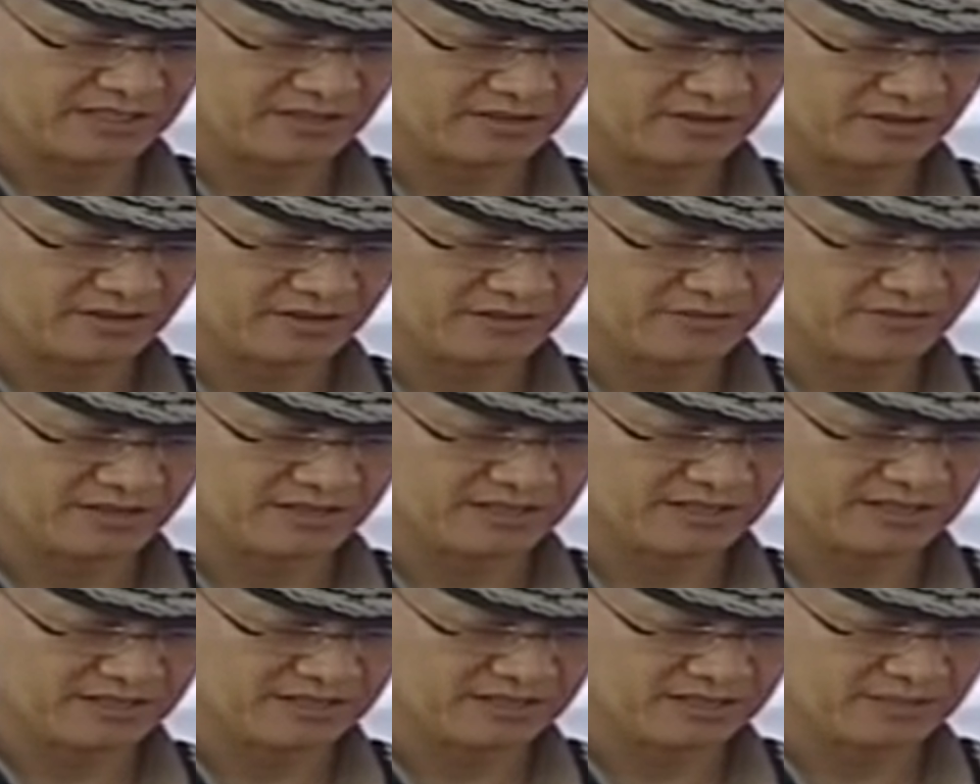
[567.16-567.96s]
and the
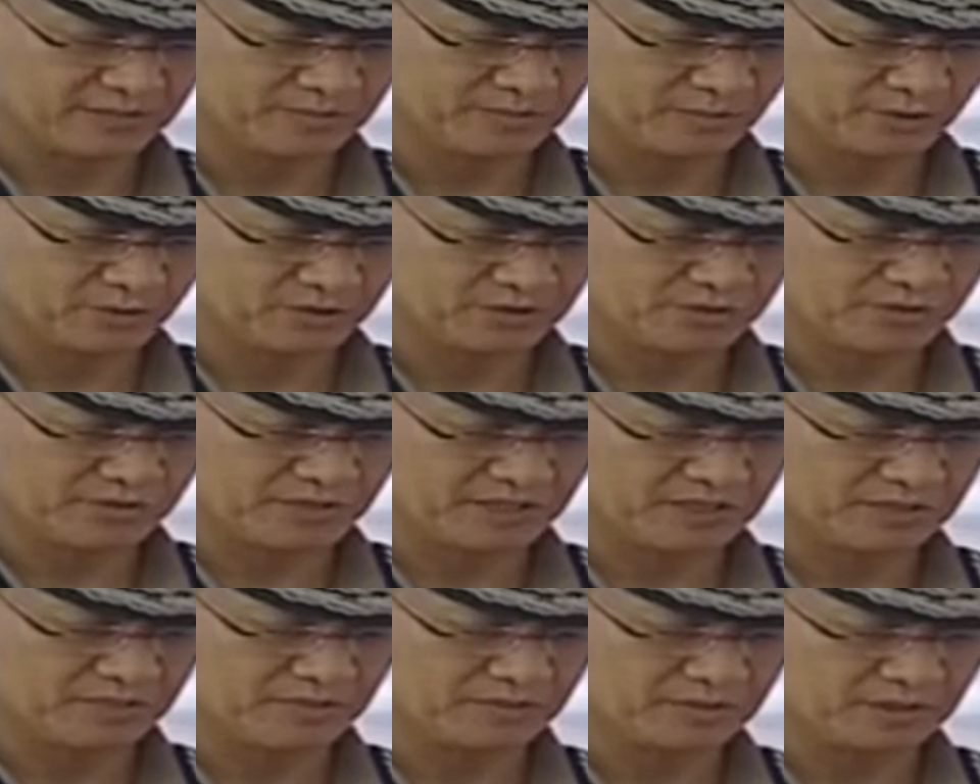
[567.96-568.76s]
confidence reposed
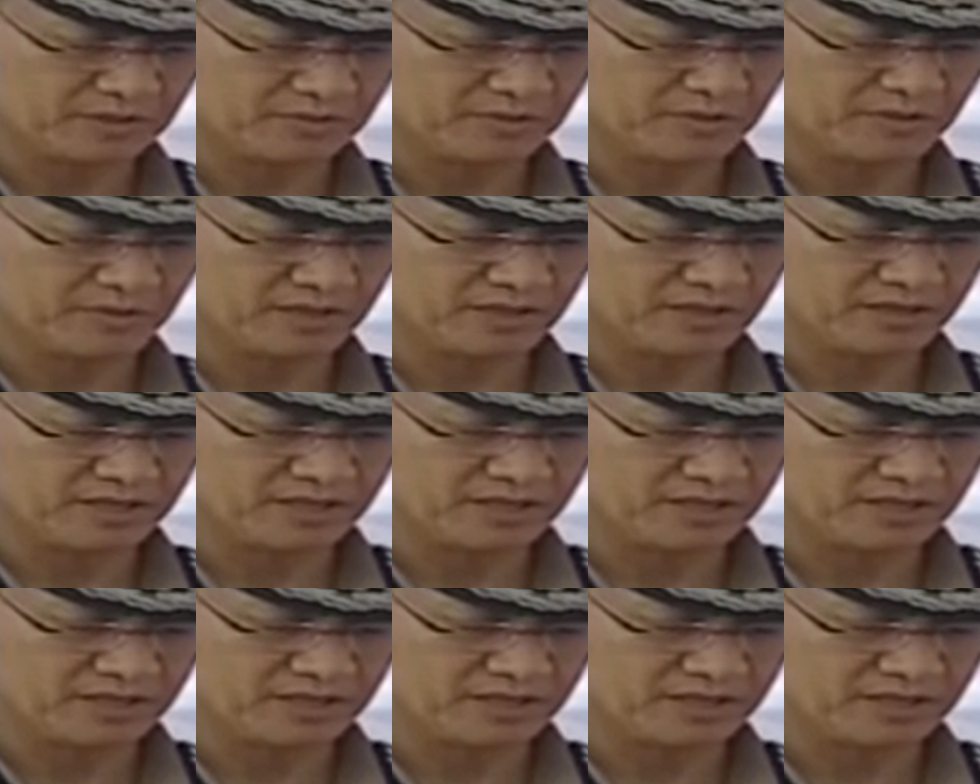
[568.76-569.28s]
by the people,